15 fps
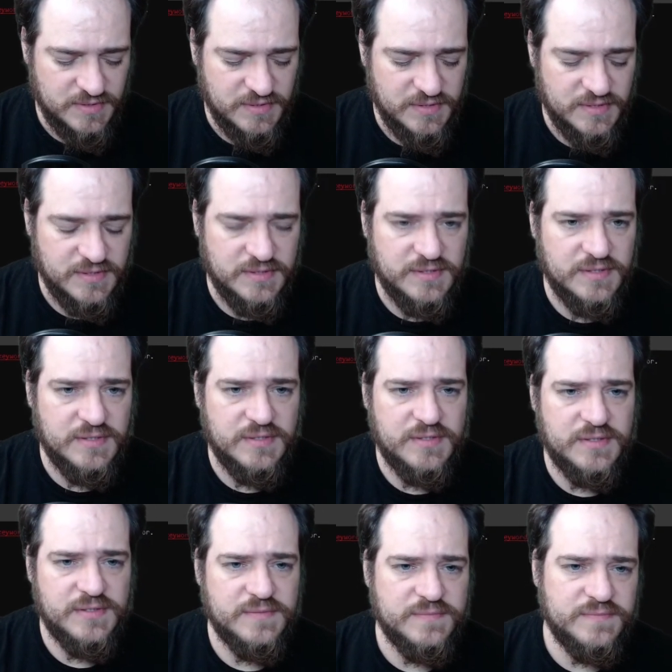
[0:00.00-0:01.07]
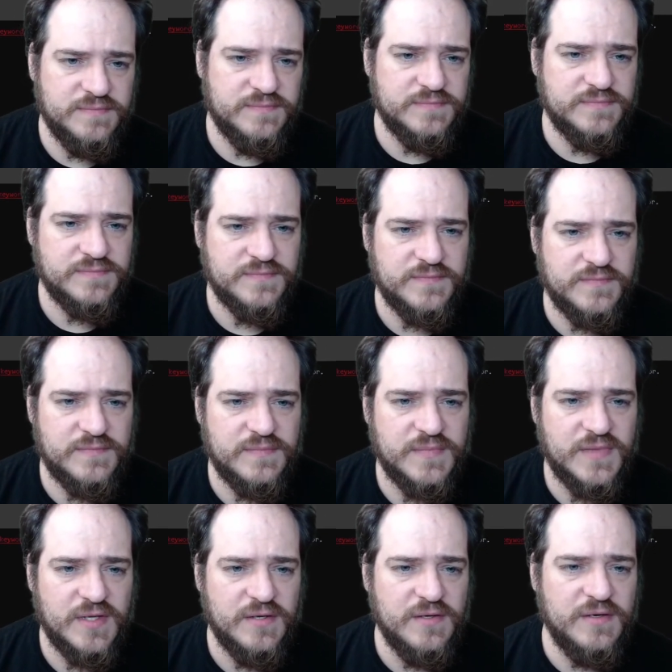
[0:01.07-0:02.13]
Ethereum.
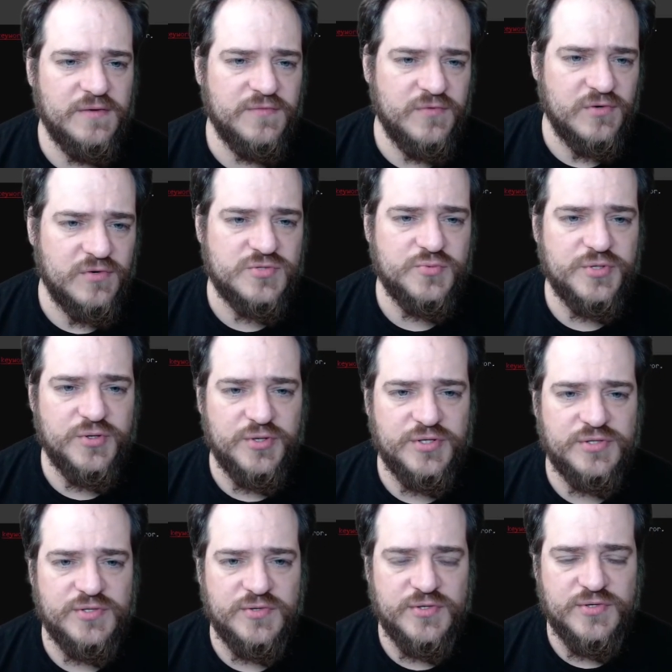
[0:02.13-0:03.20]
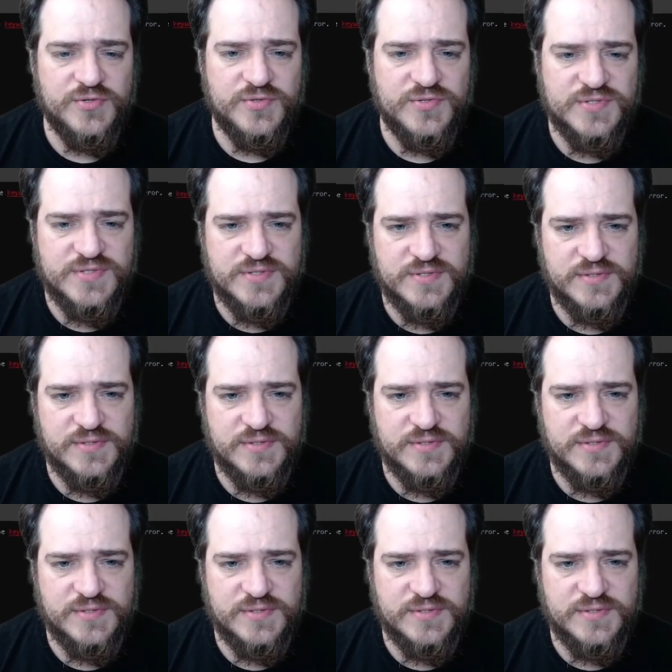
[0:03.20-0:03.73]
Of course, we're going to use